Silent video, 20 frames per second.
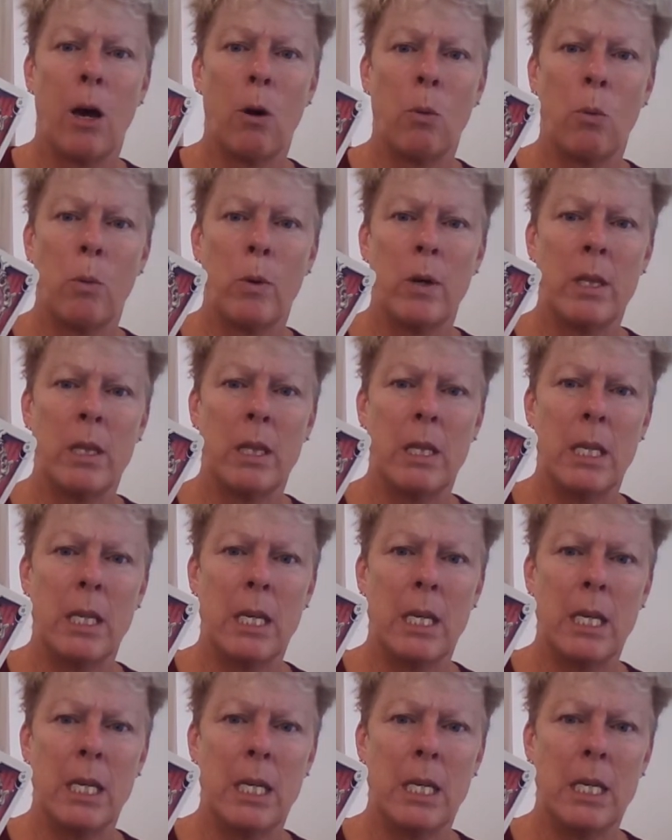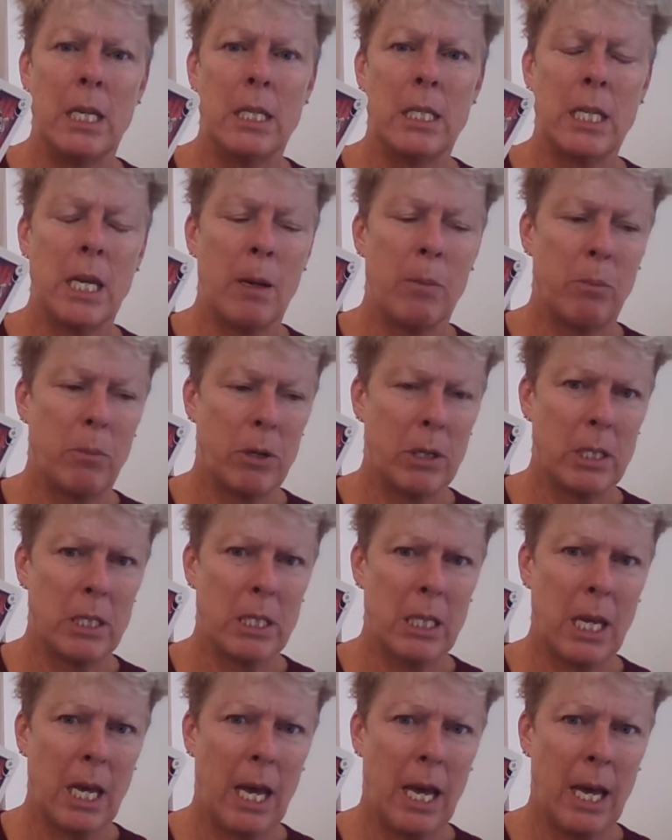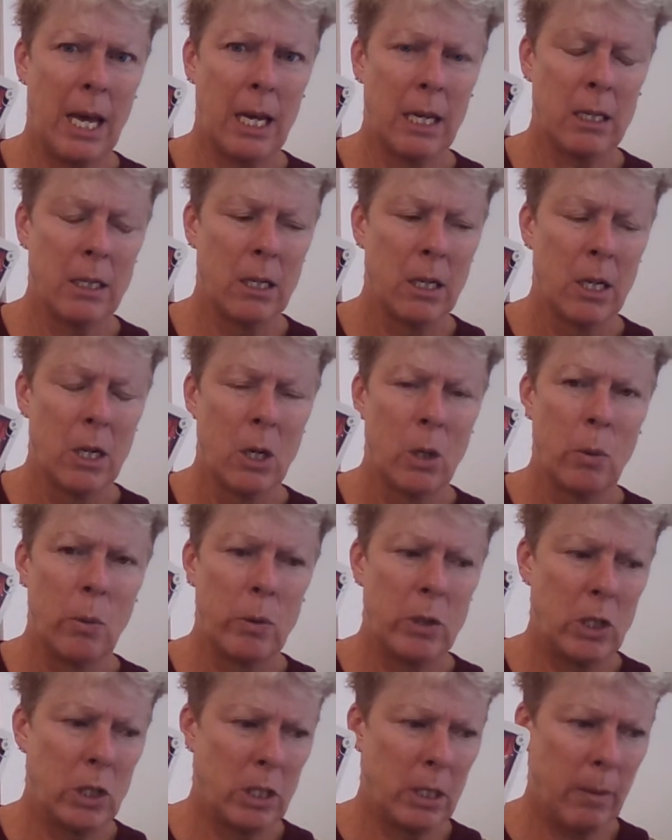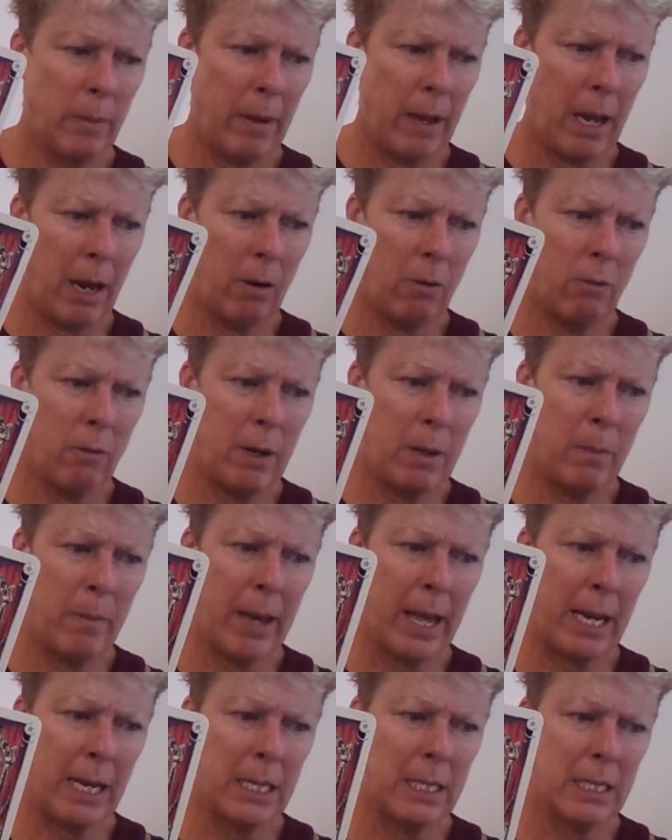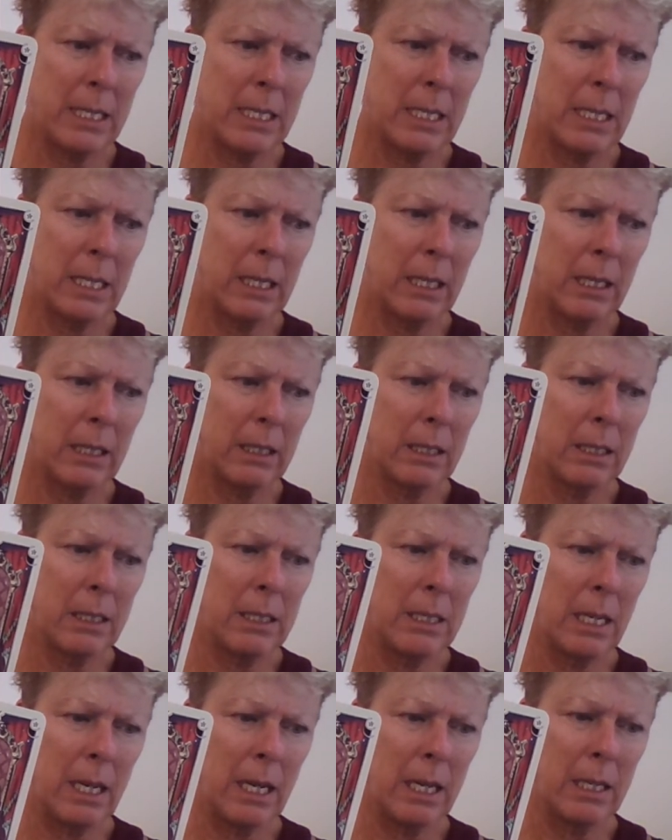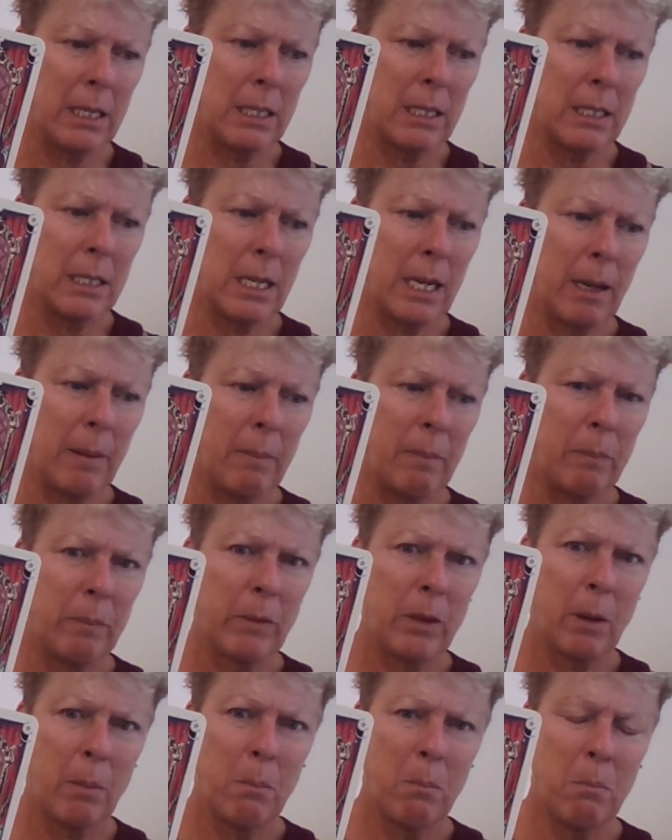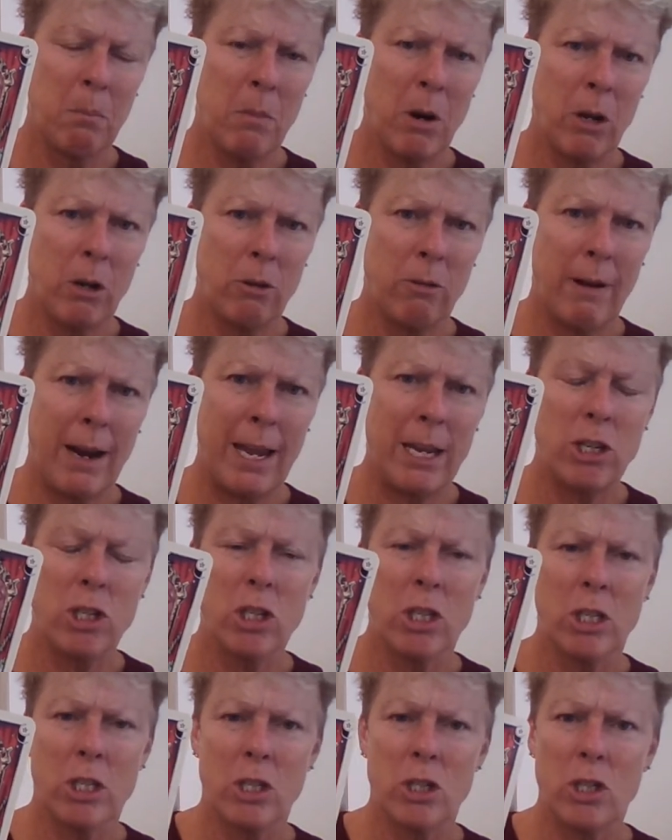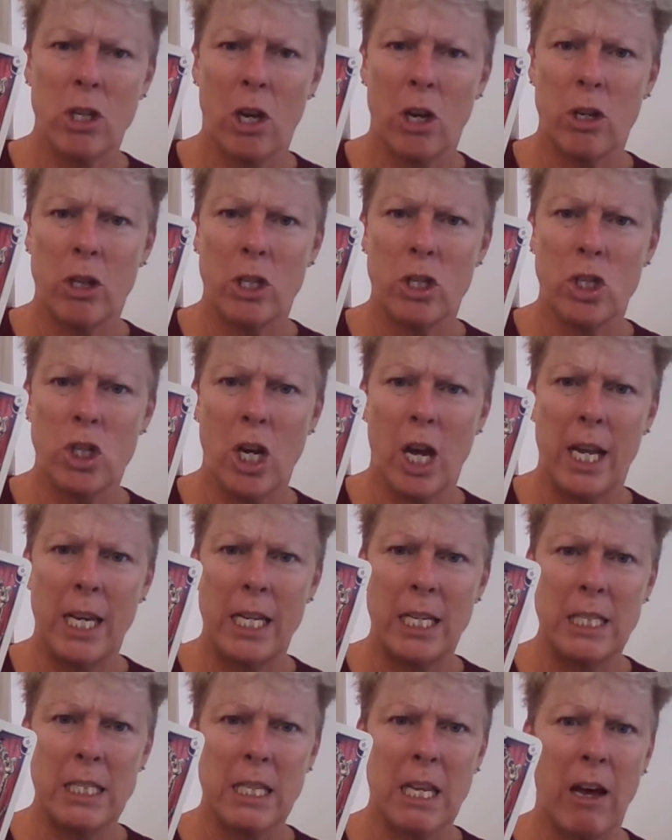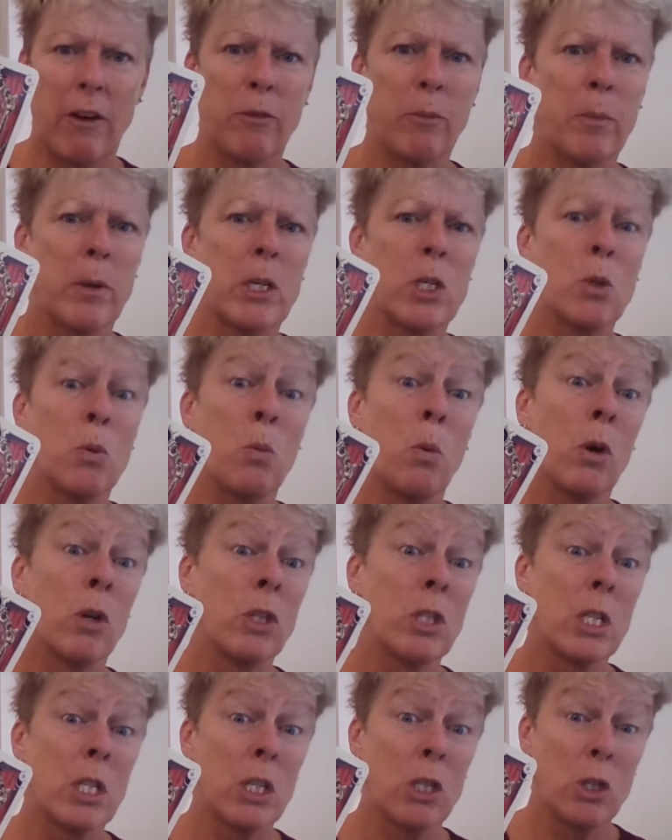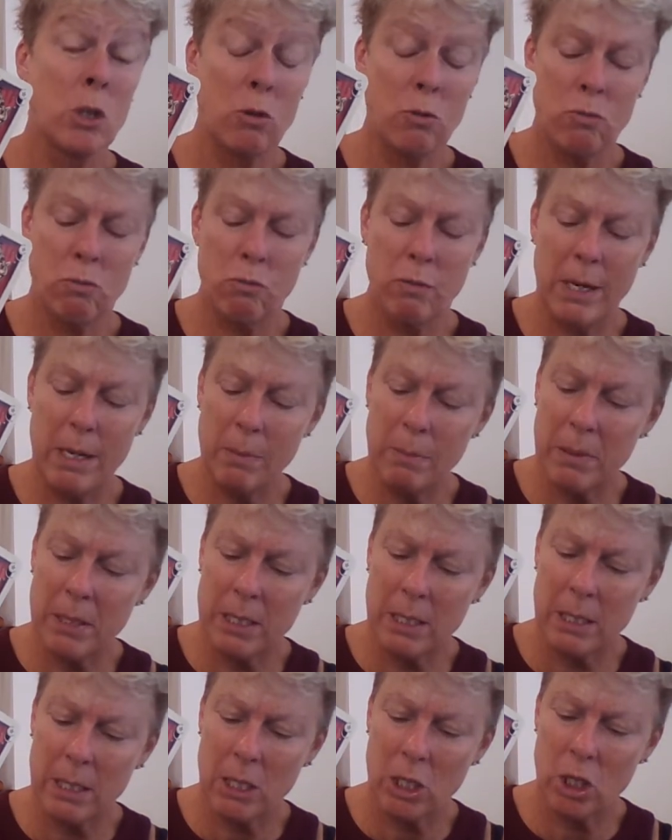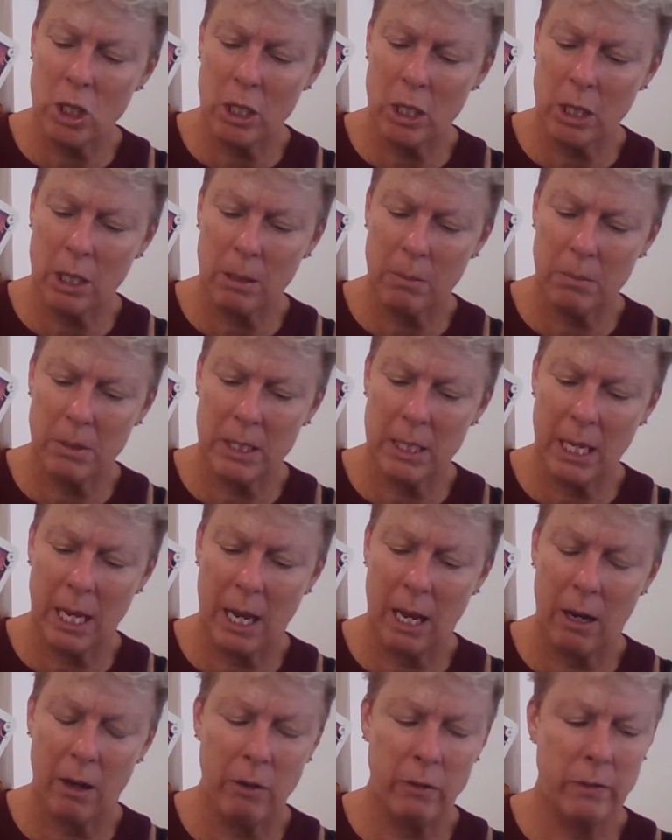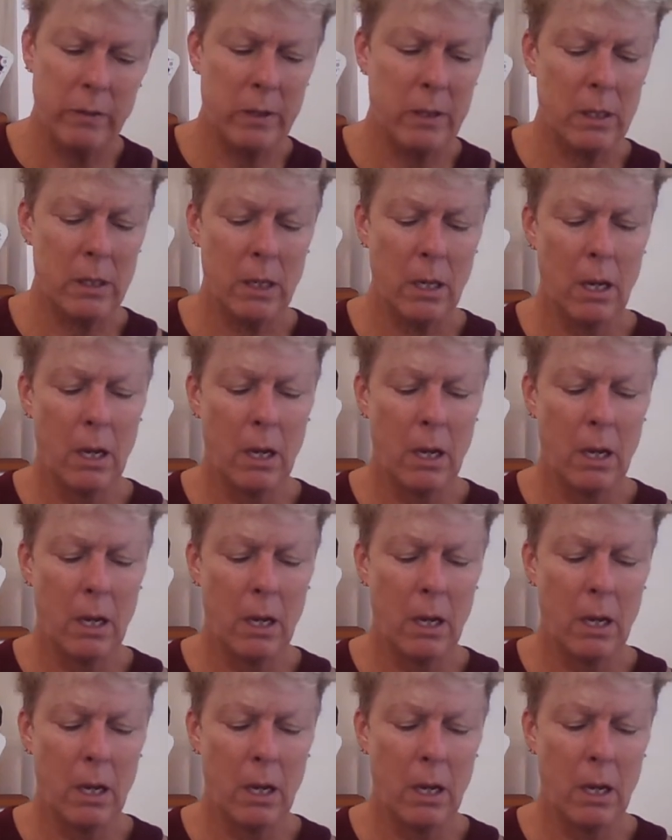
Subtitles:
with the Temperance card, which is about rebalancing and moderation. So the Chinese government are wanting to reposition themselves